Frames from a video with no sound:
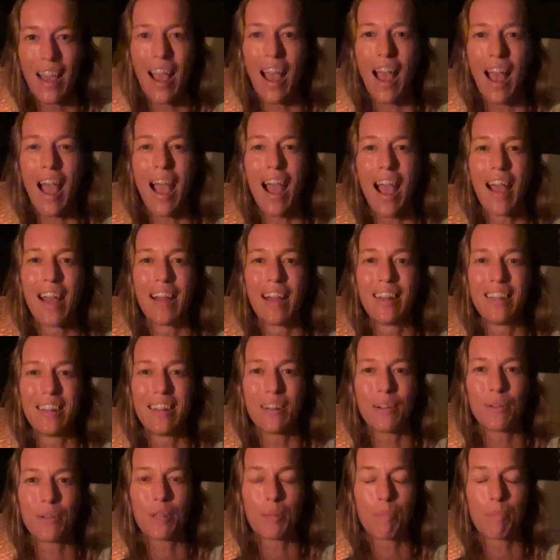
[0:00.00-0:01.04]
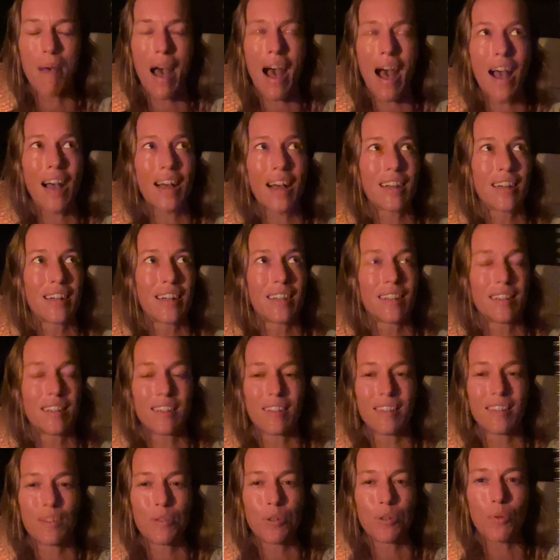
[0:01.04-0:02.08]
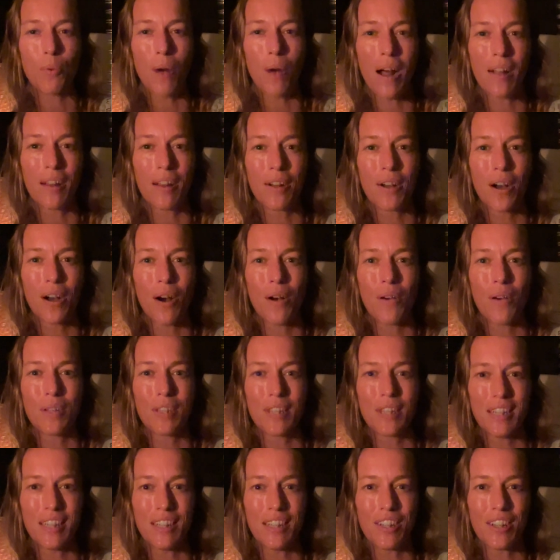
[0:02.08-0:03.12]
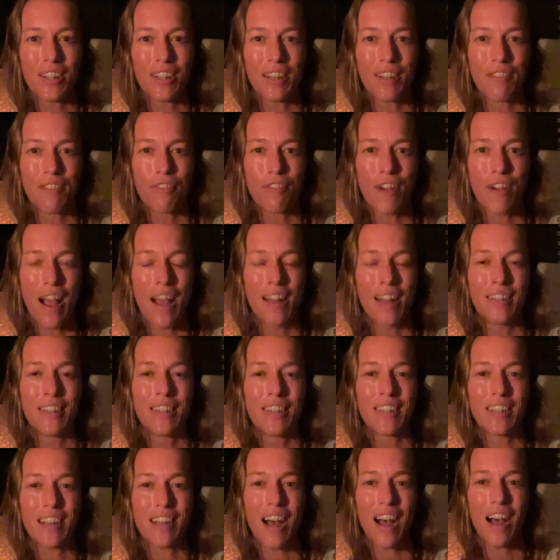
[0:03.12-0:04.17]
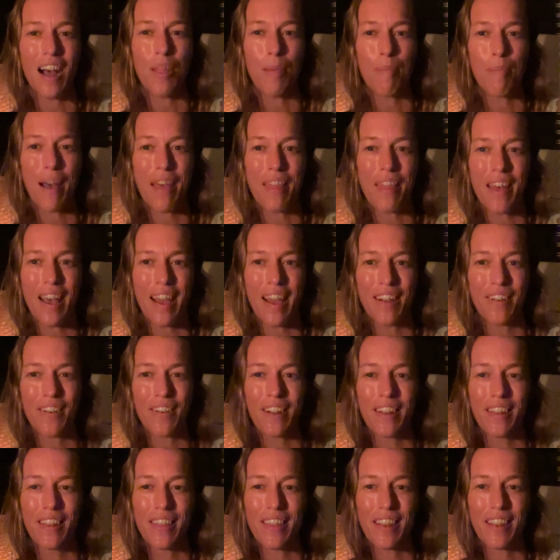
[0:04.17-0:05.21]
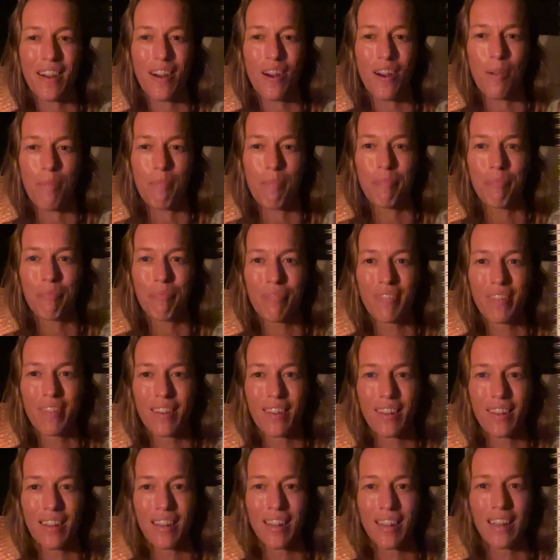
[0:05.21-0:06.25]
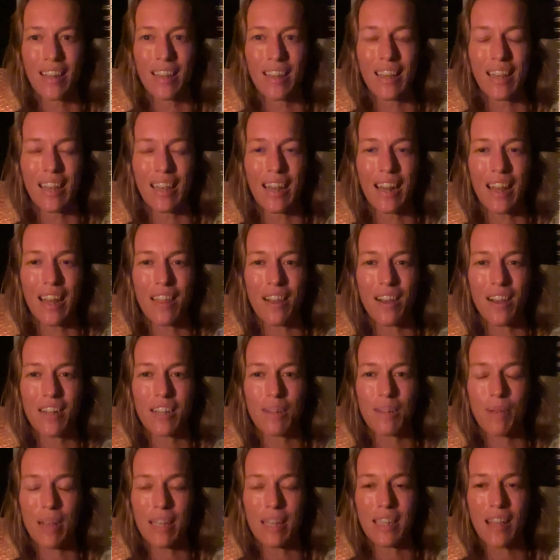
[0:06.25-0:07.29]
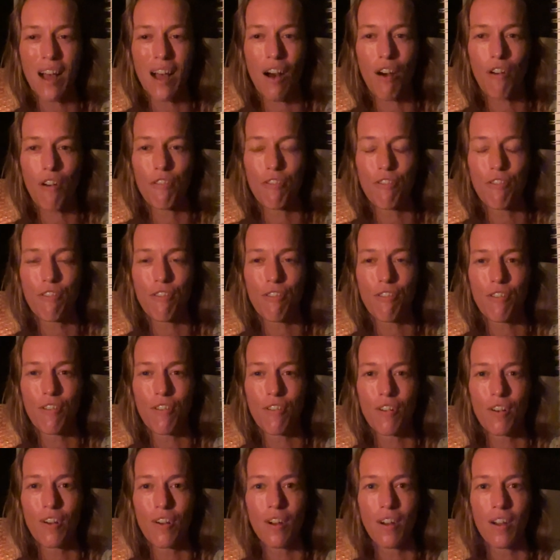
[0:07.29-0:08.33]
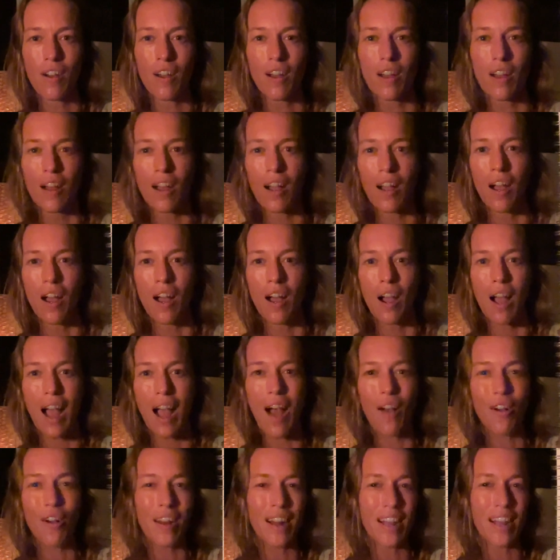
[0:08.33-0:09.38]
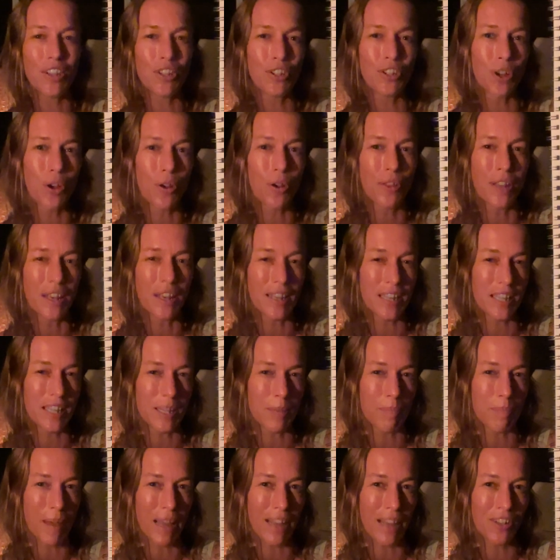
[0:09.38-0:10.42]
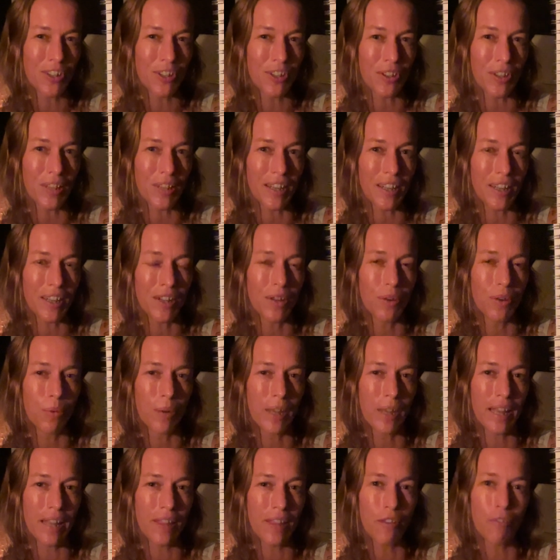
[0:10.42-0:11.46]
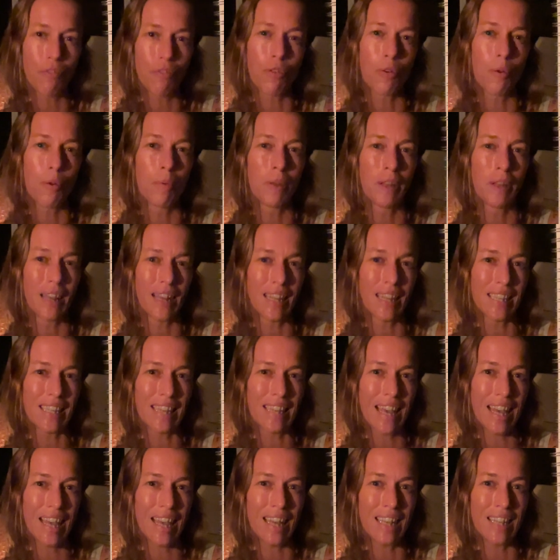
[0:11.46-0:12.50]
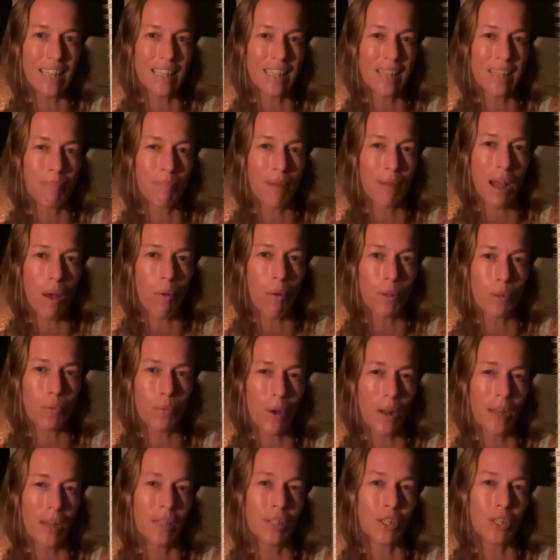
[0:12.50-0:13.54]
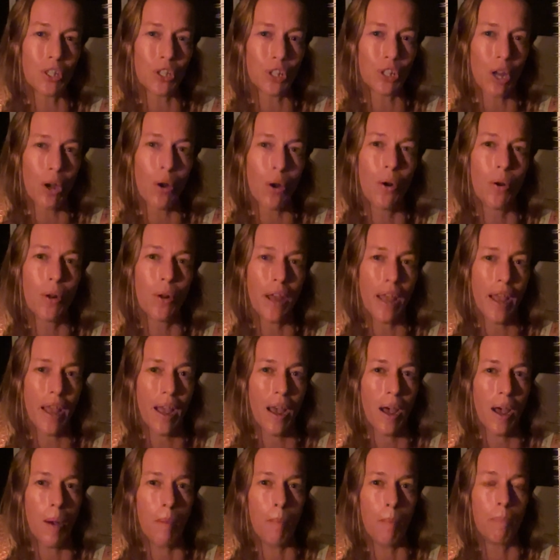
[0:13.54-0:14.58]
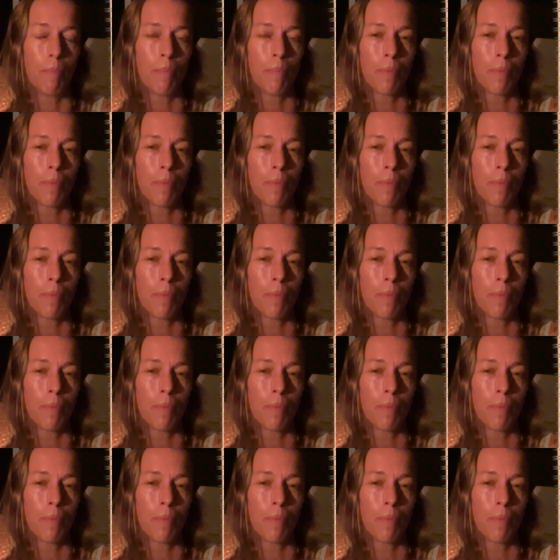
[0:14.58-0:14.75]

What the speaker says: And it was a while ago, I was teaching a friend the Pythagorean Theorem. And I thought to myself, how can I show this spatially? You know, we get the formula as kids, but I was wanting to show to him